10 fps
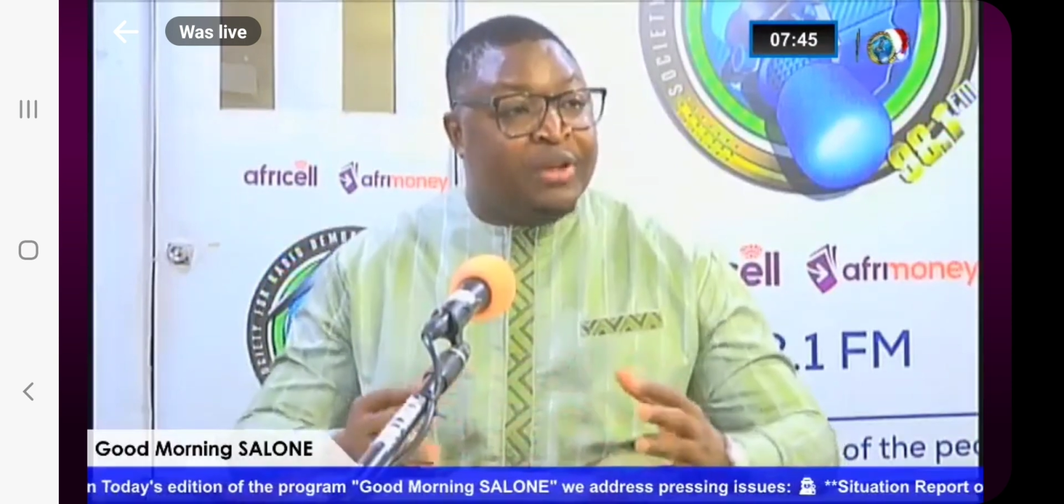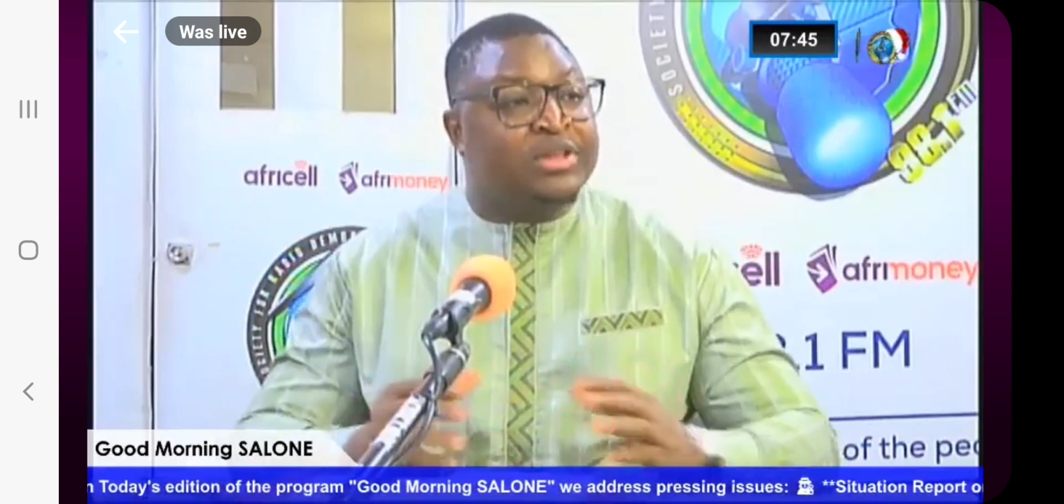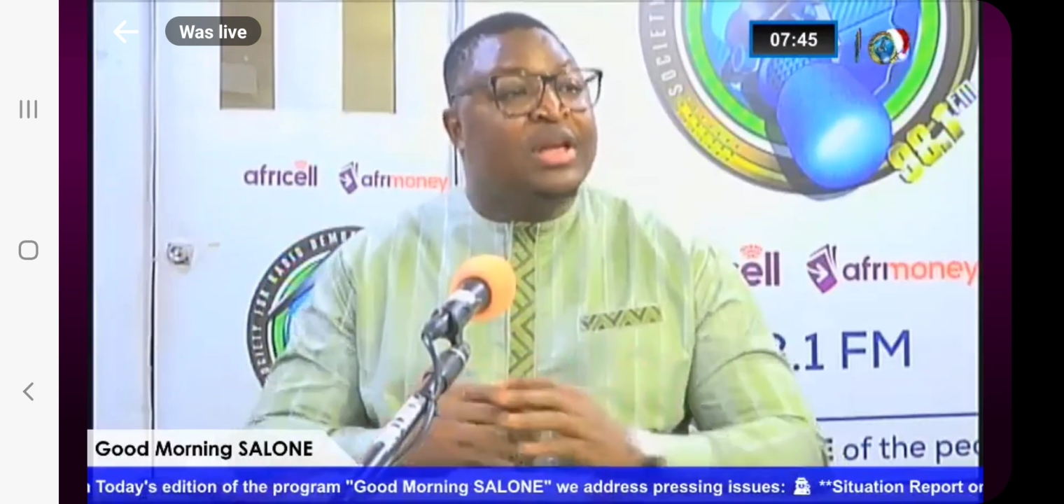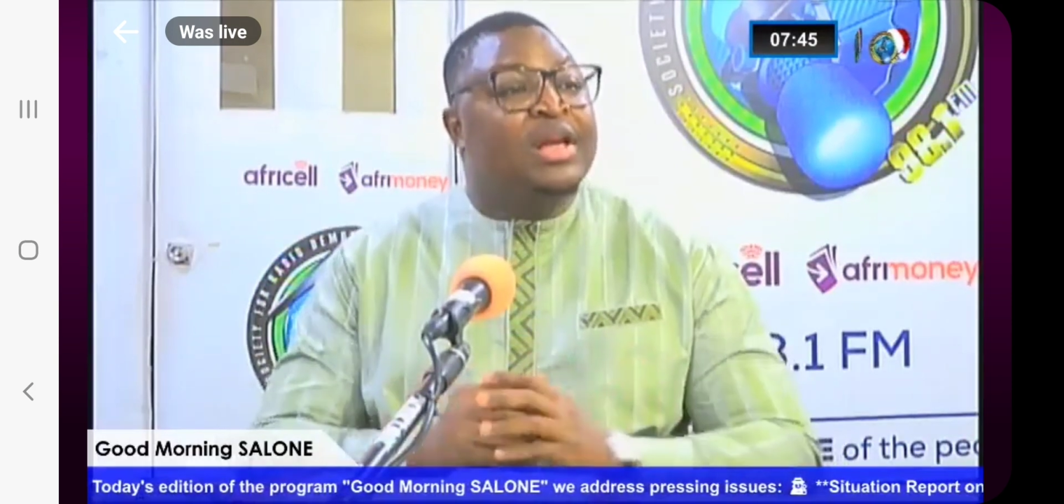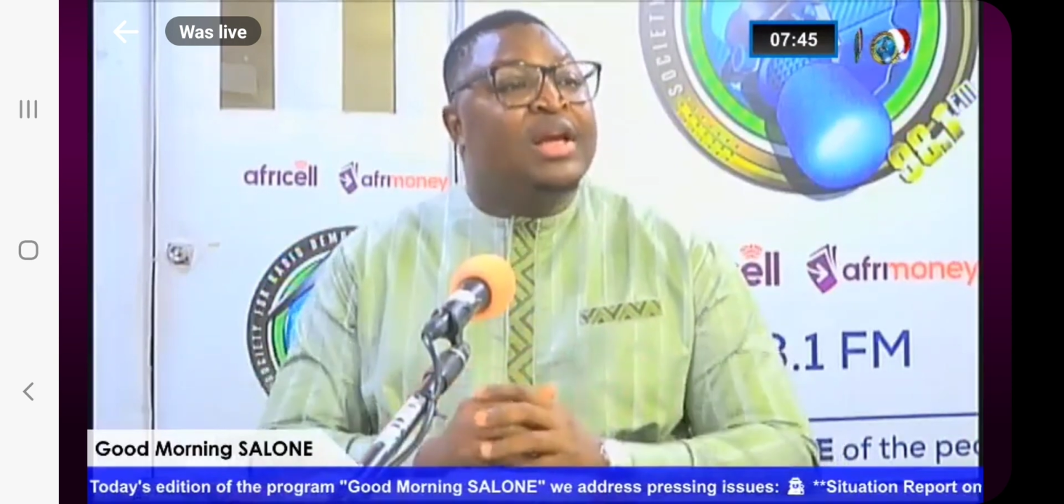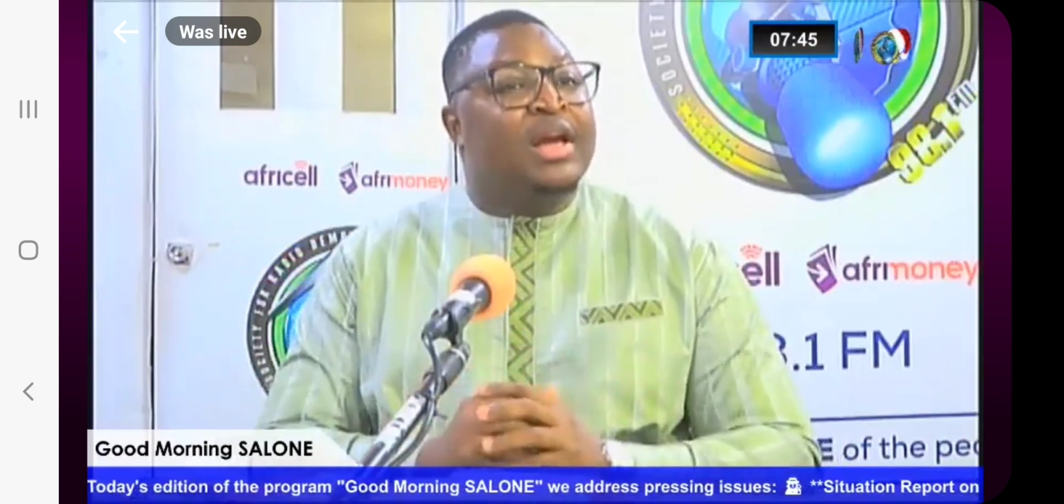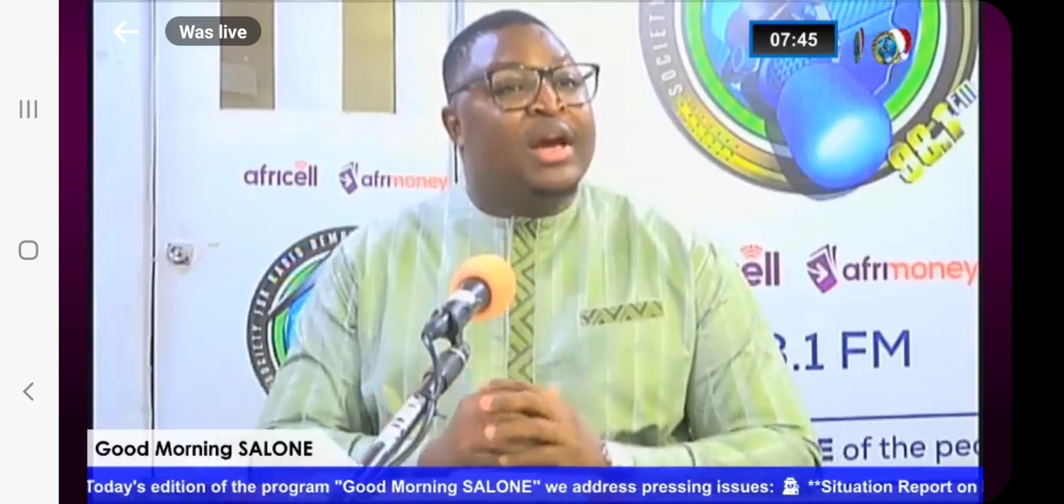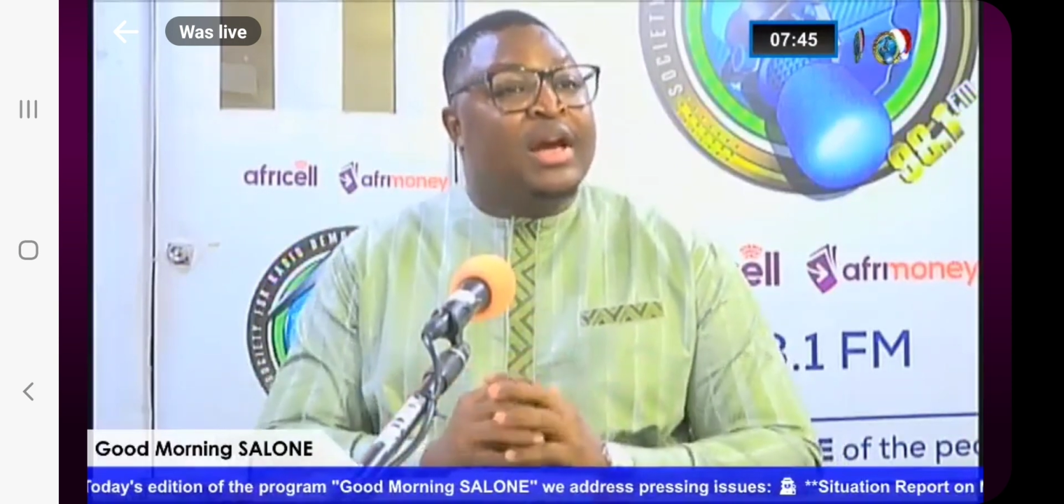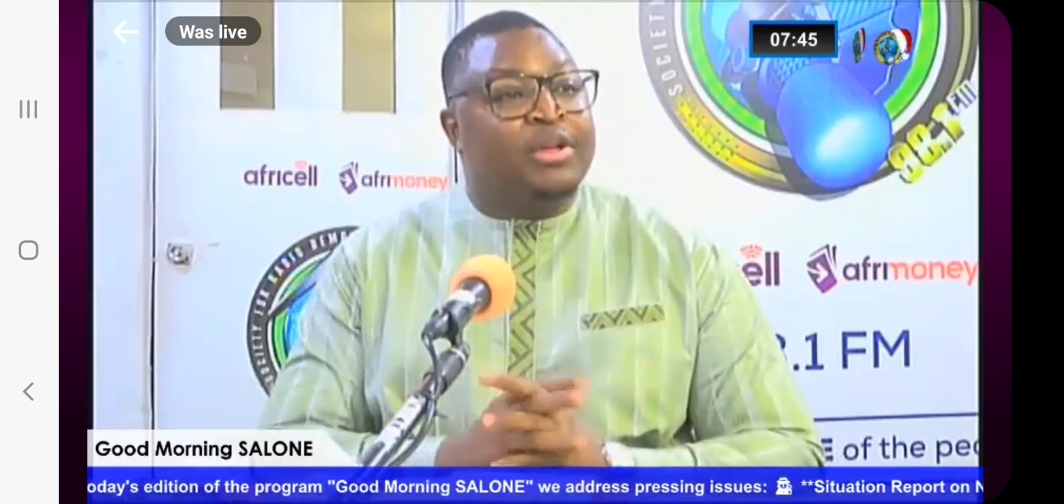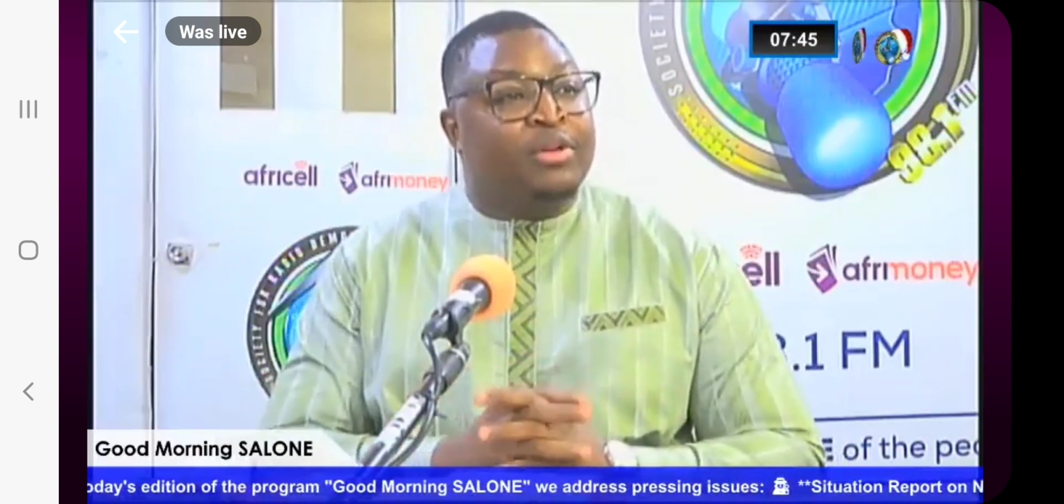
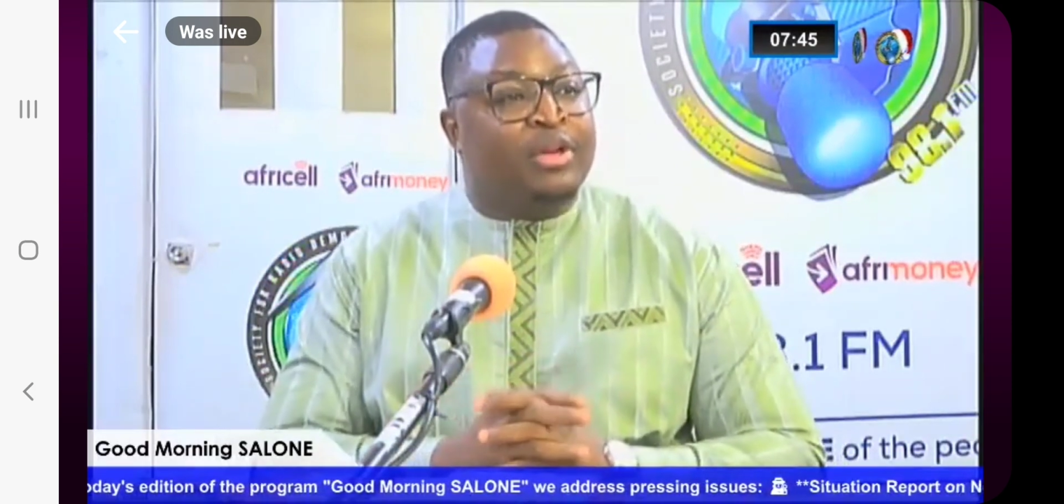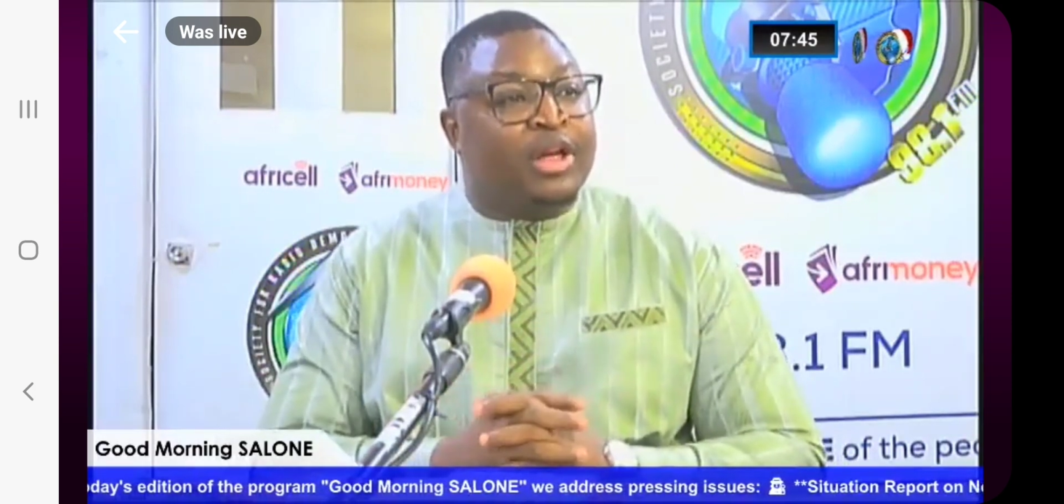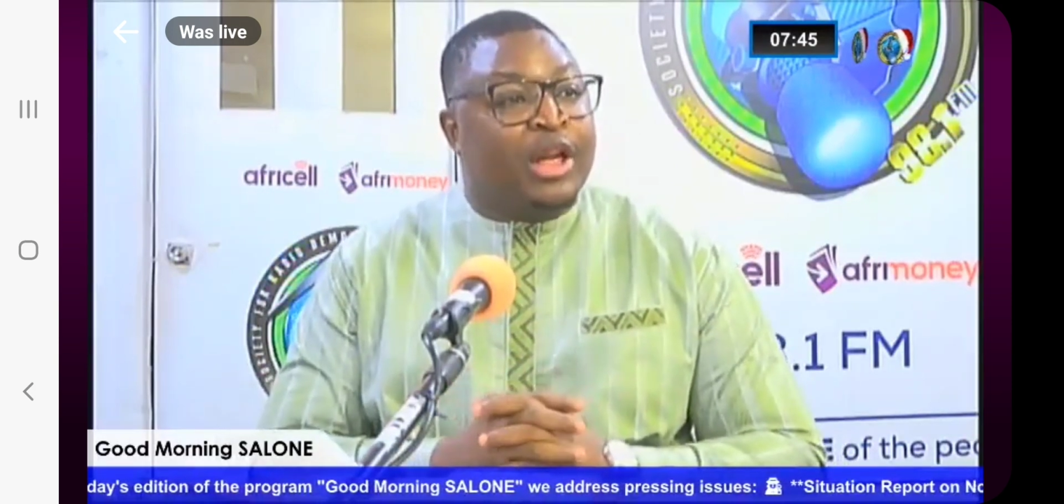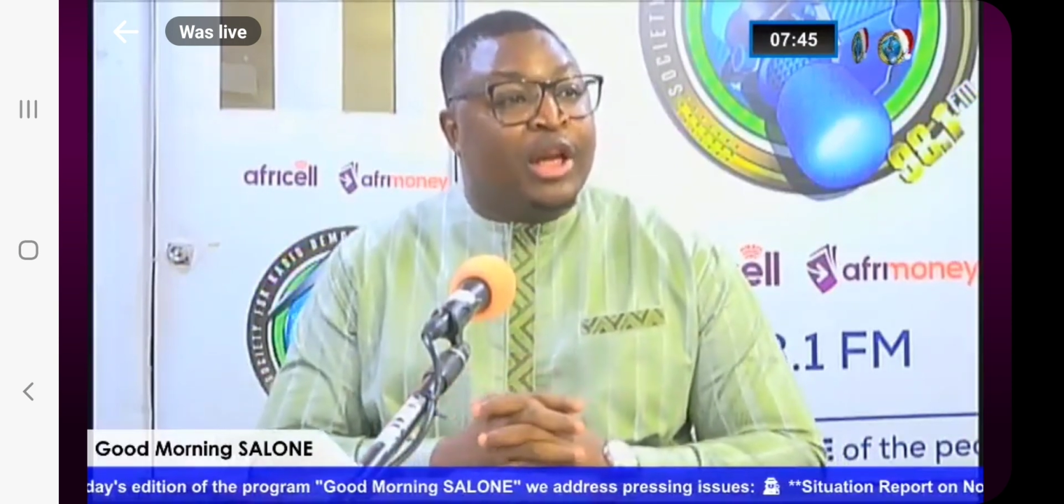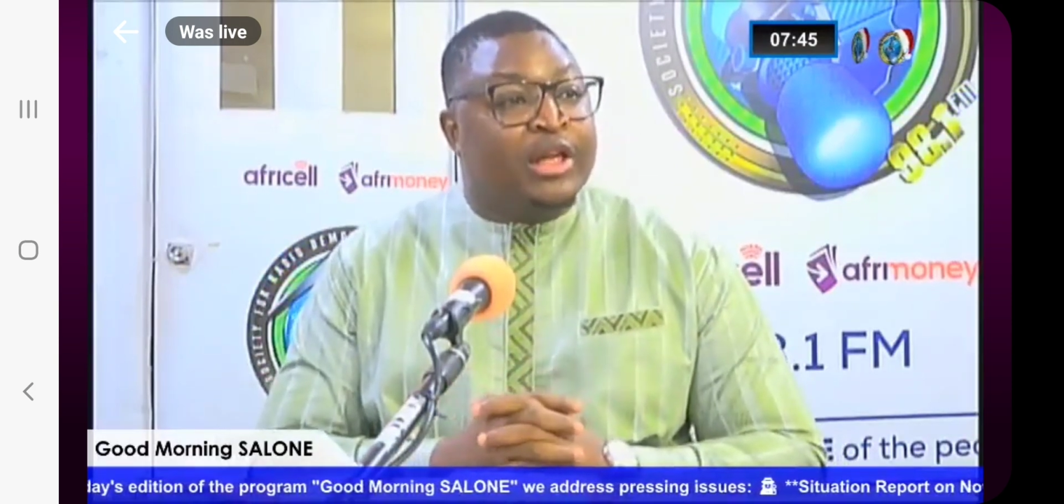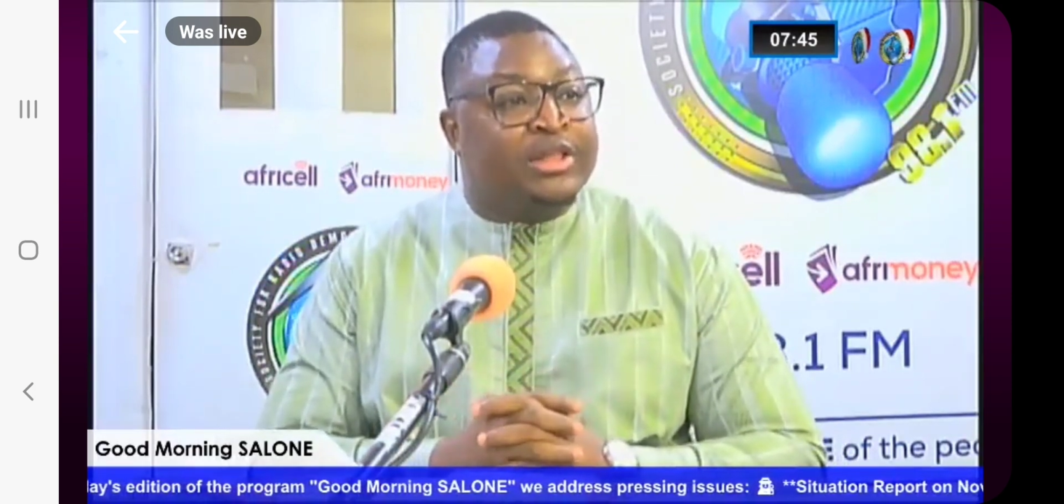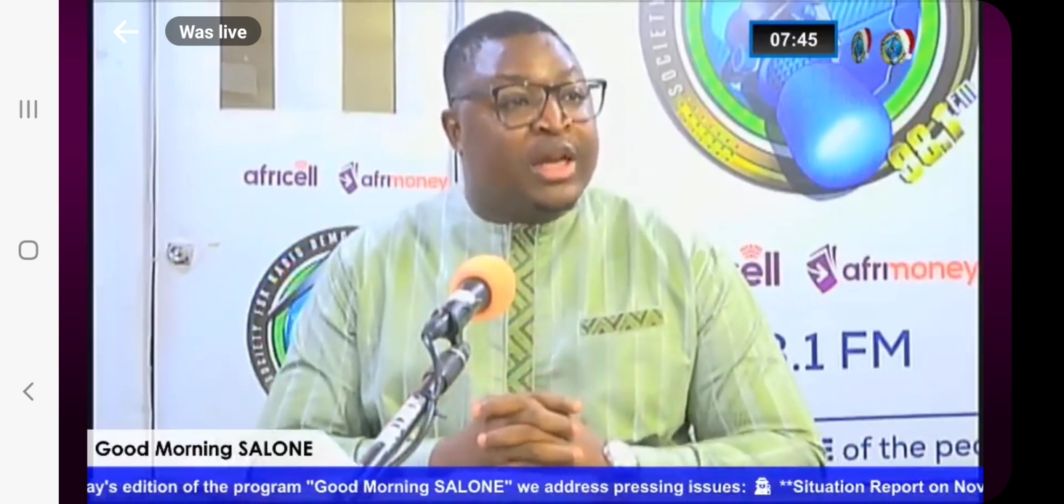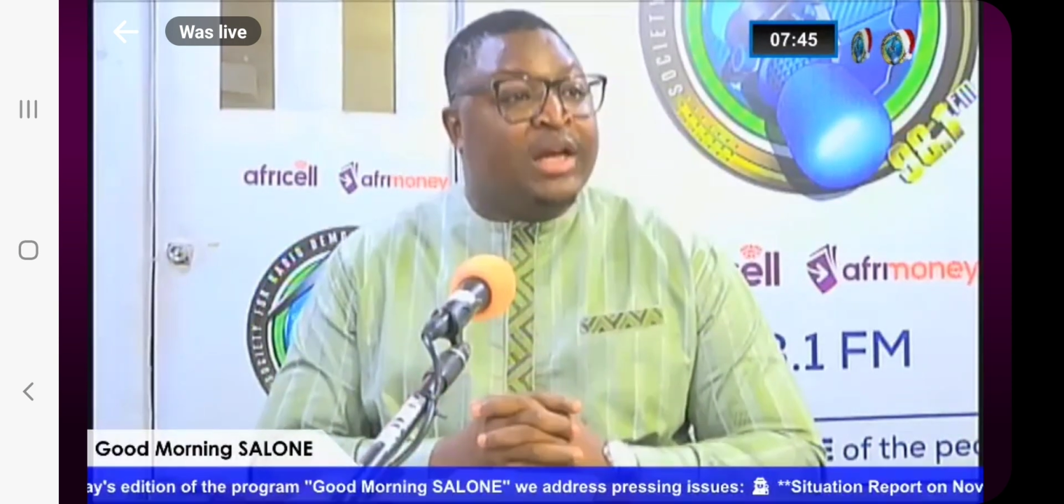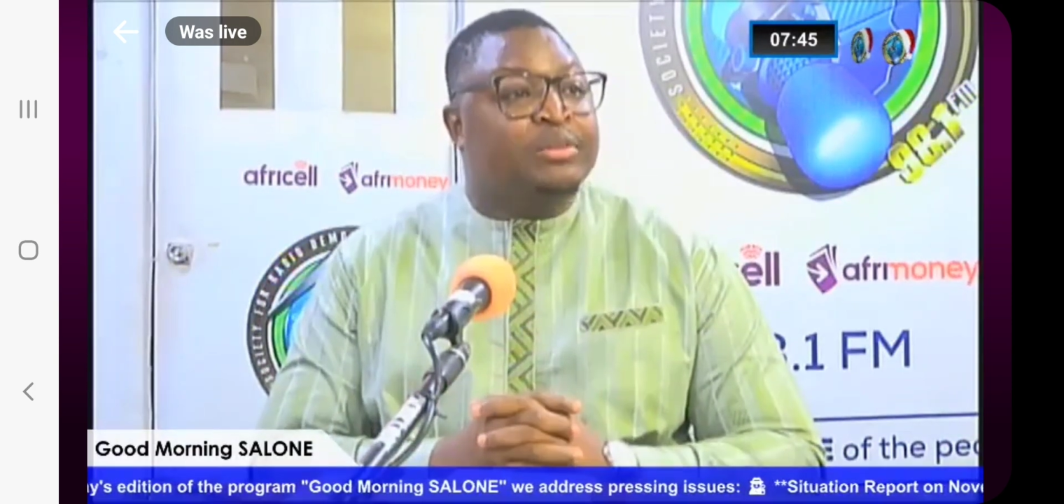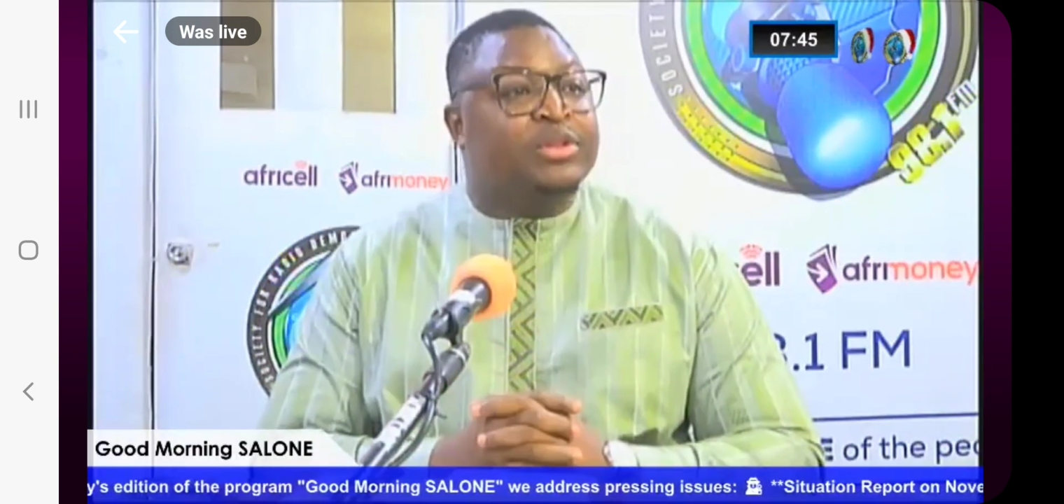in clear terms,